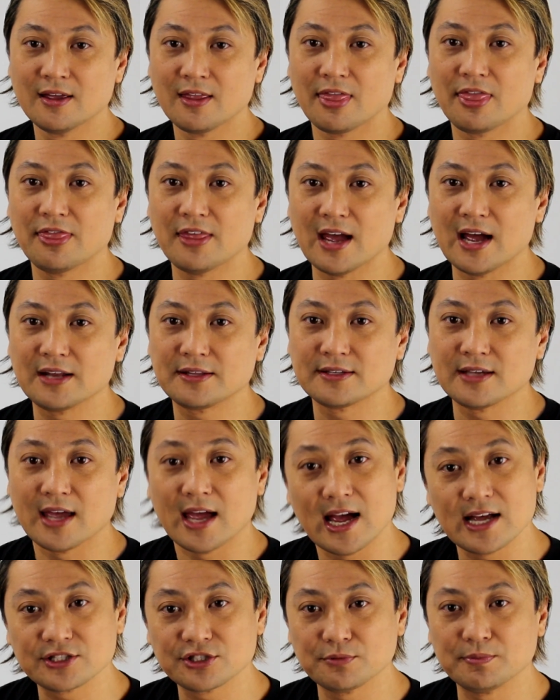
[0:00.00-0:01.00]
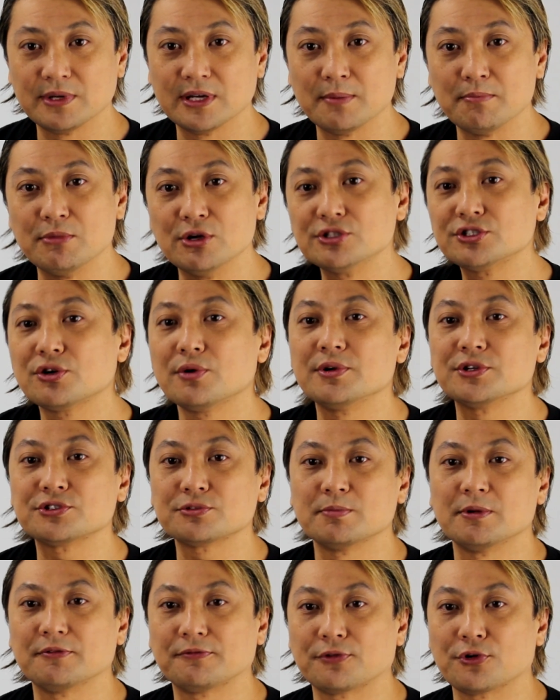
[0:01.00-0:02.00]
that it has to be a musical
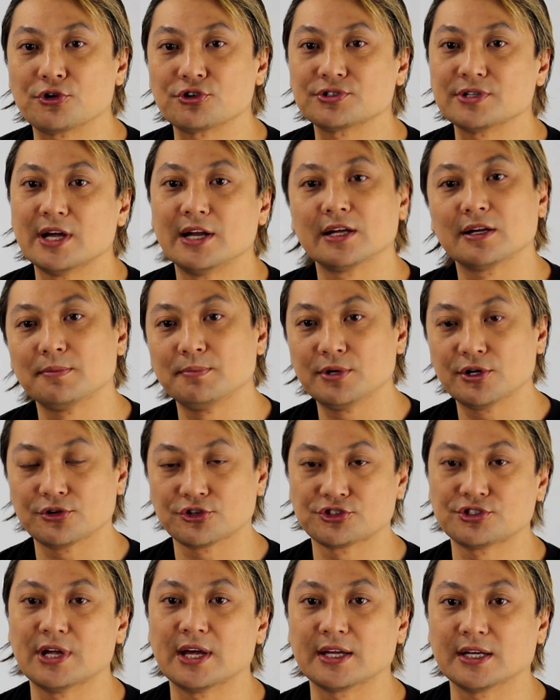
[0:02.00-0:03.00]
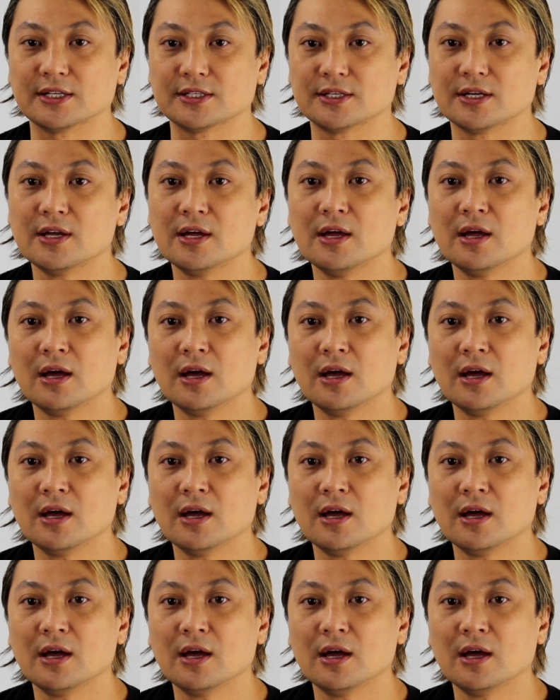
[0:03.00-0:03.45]
instrument first and a computer second.